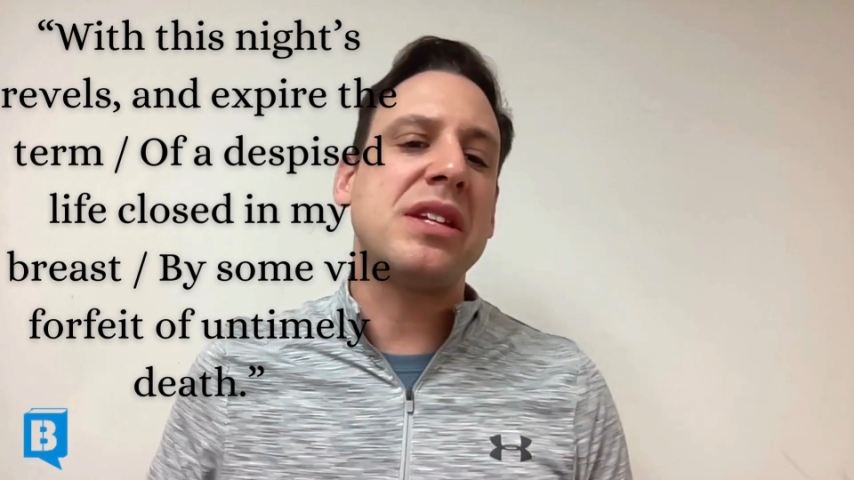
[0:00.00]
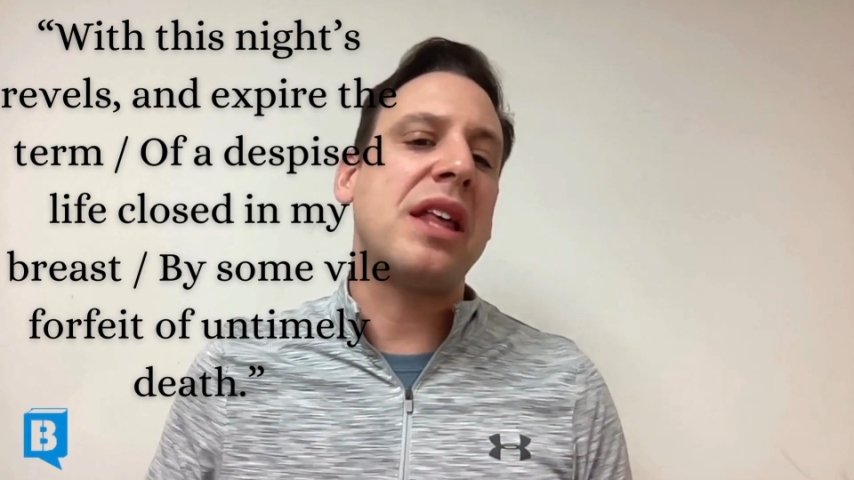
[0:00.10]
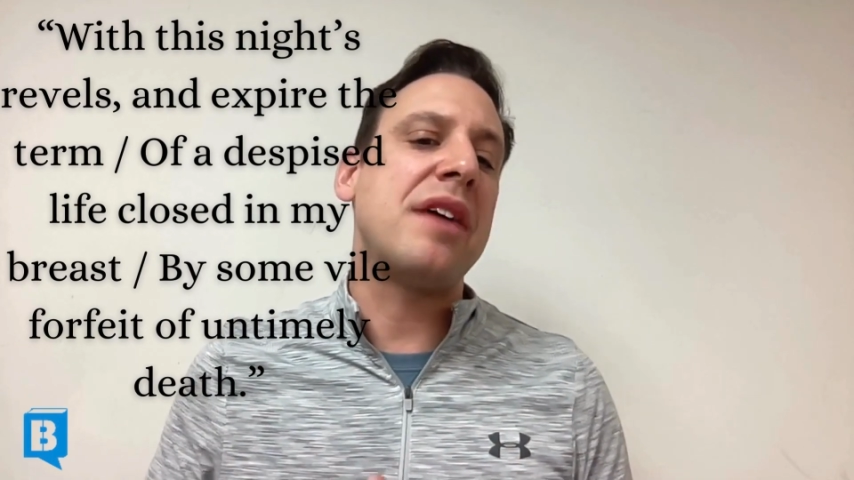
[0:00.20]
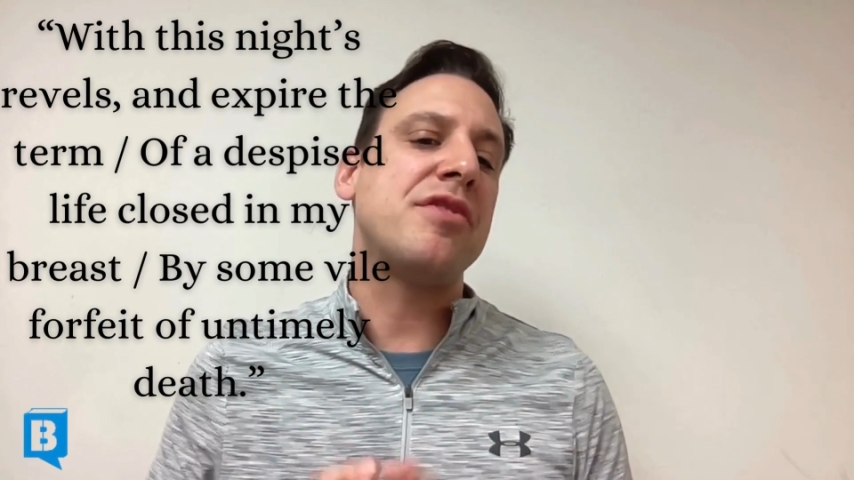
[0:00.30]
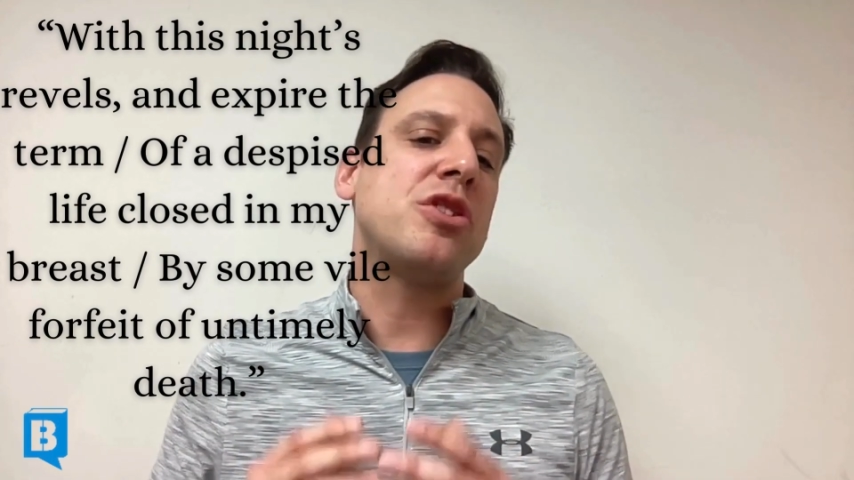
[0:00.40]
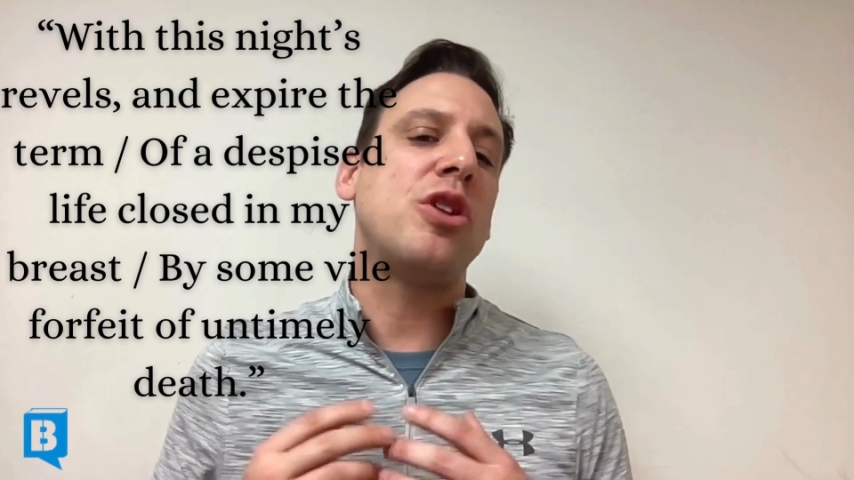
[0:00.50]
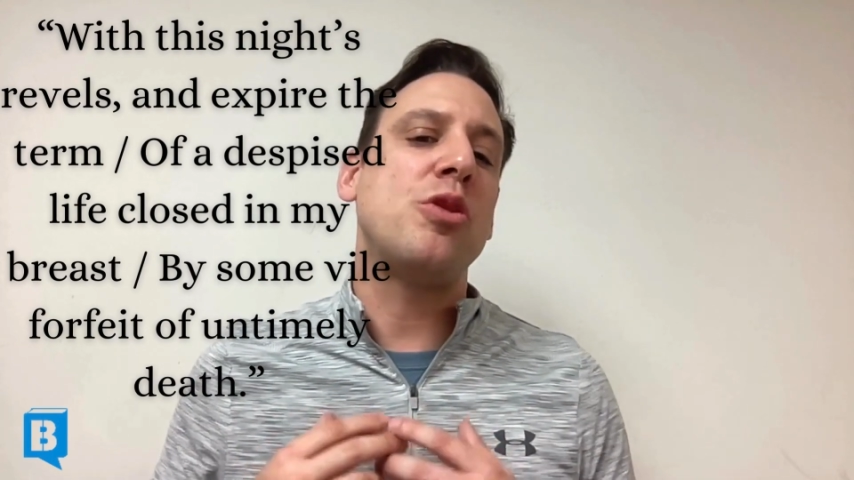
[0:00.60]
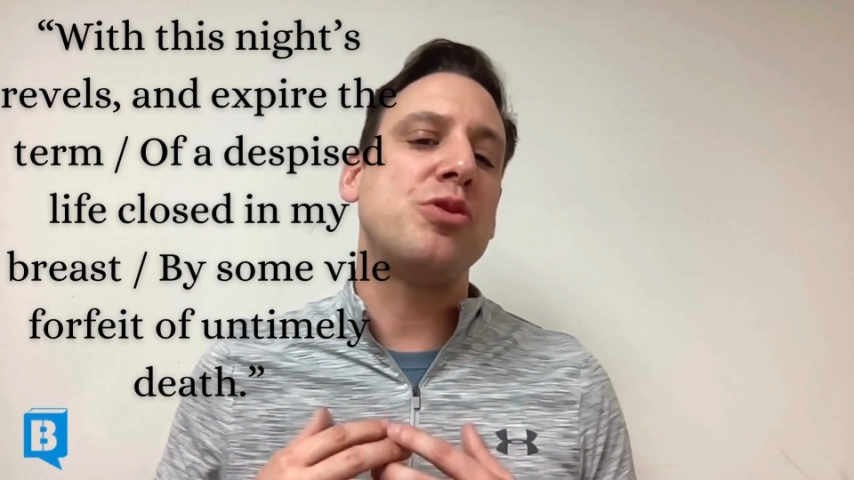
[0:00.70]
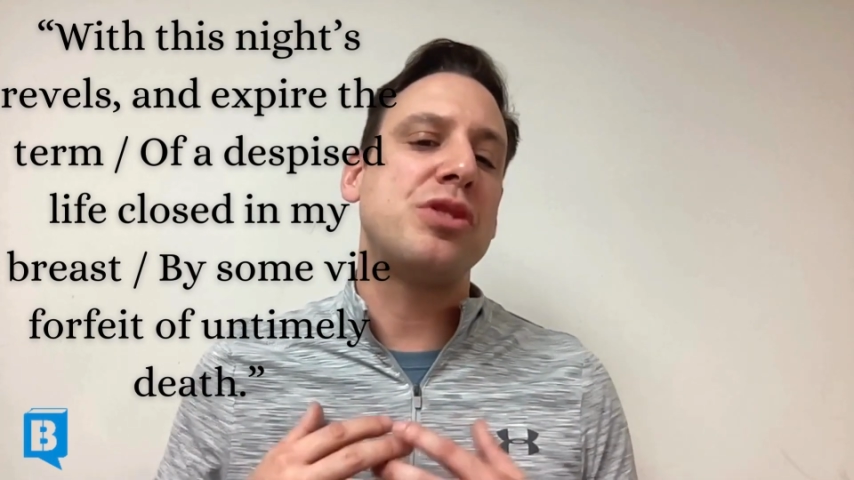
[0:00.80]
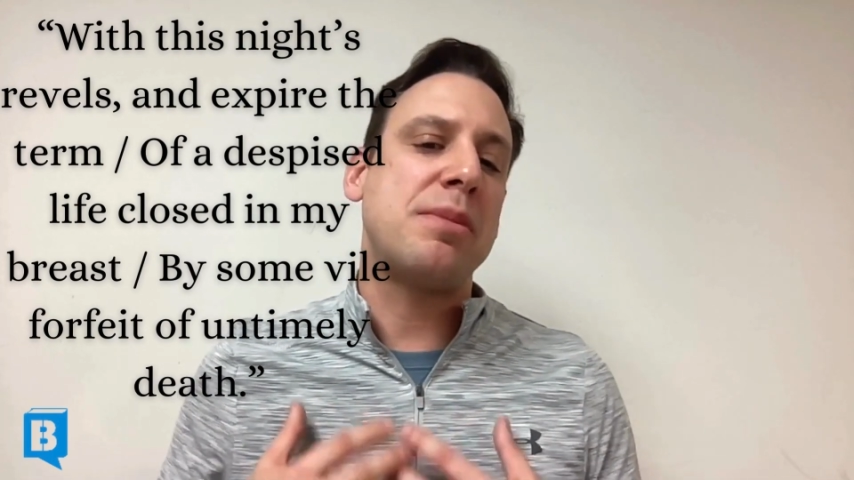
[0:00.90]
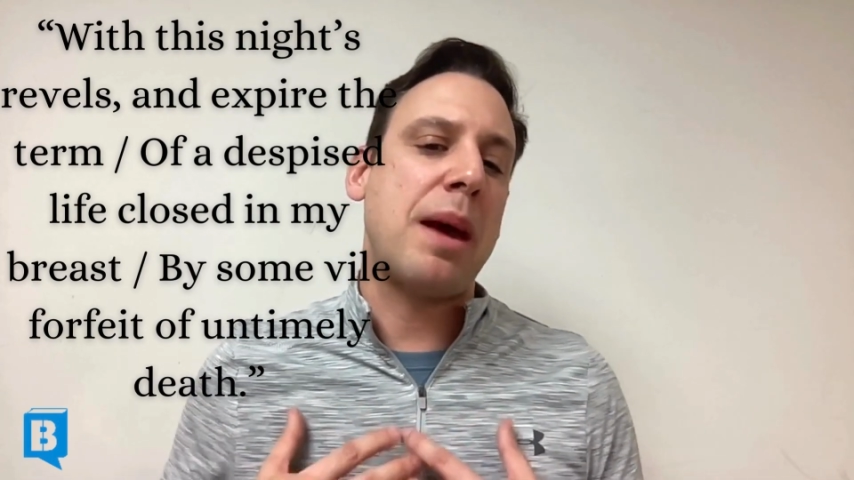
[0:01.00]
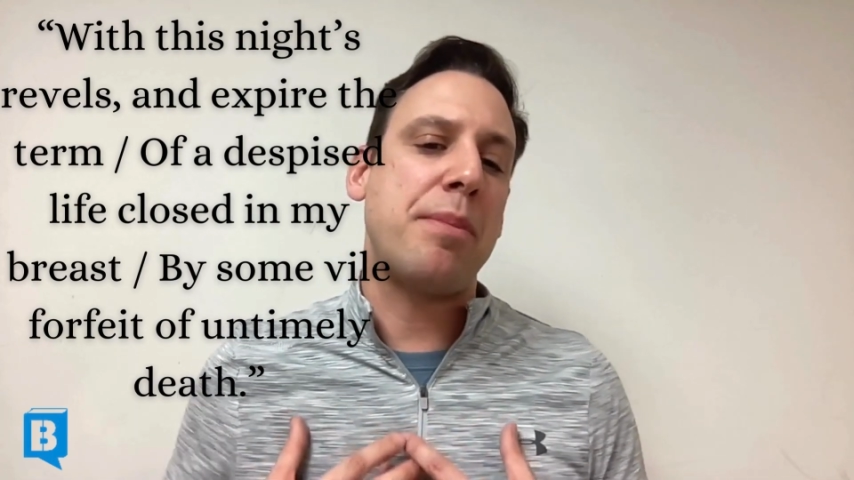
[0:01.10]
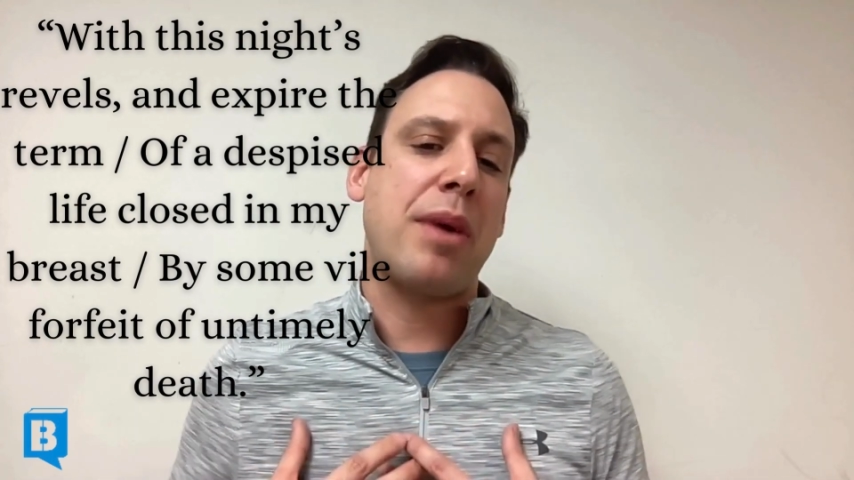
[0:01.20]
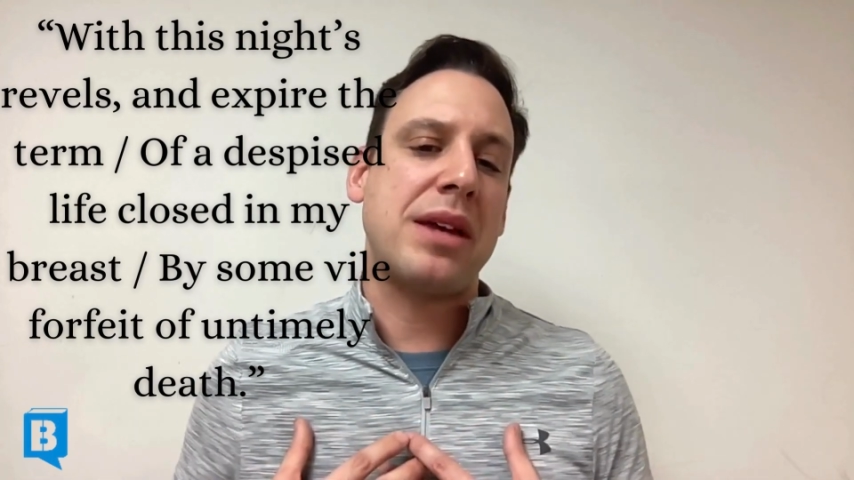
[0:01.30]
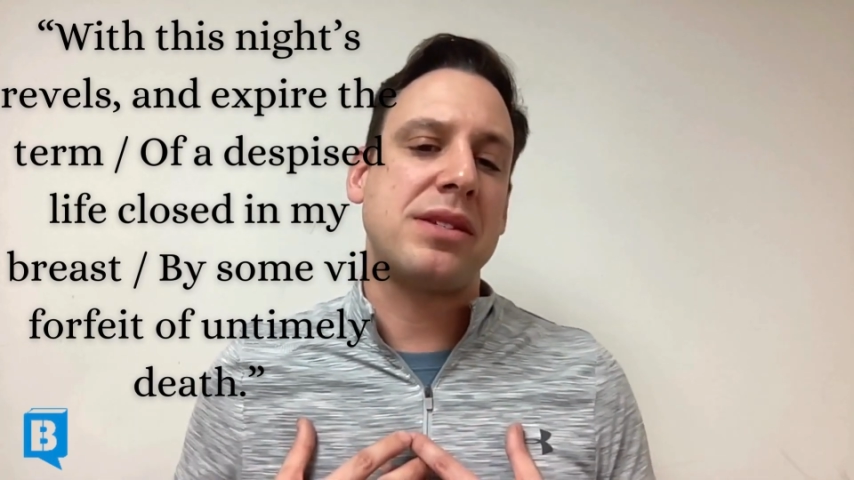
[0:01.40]
life closed in my
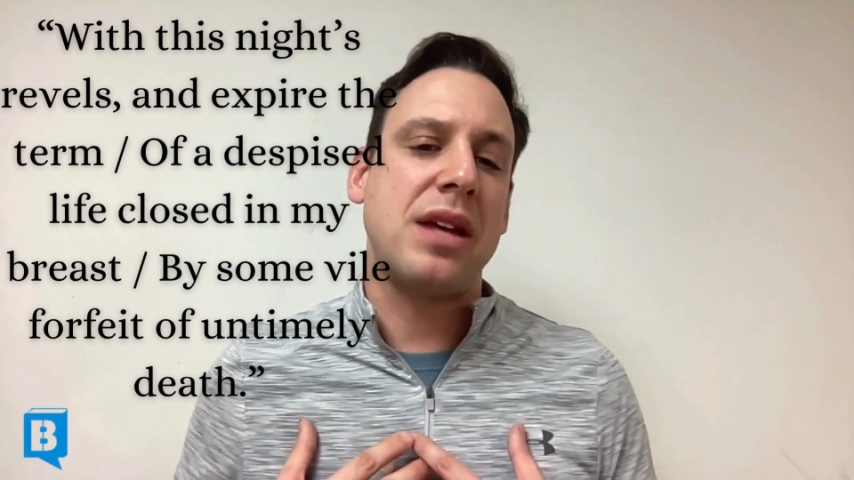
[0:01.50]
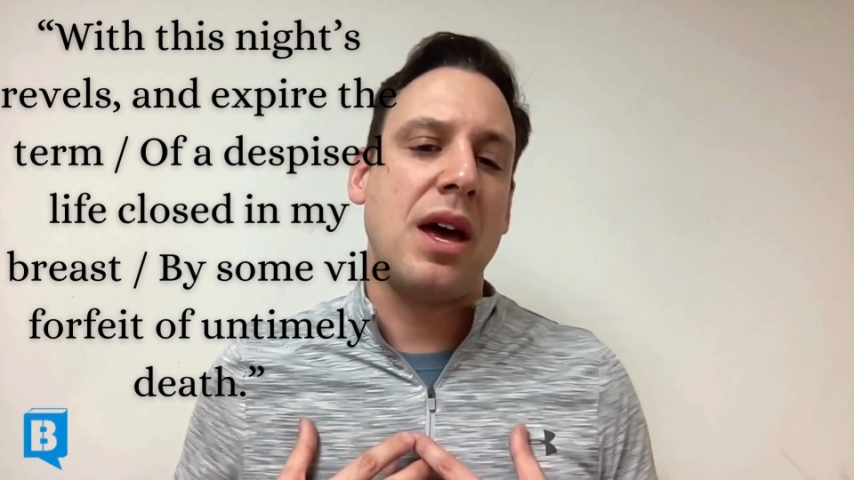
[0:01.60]
breast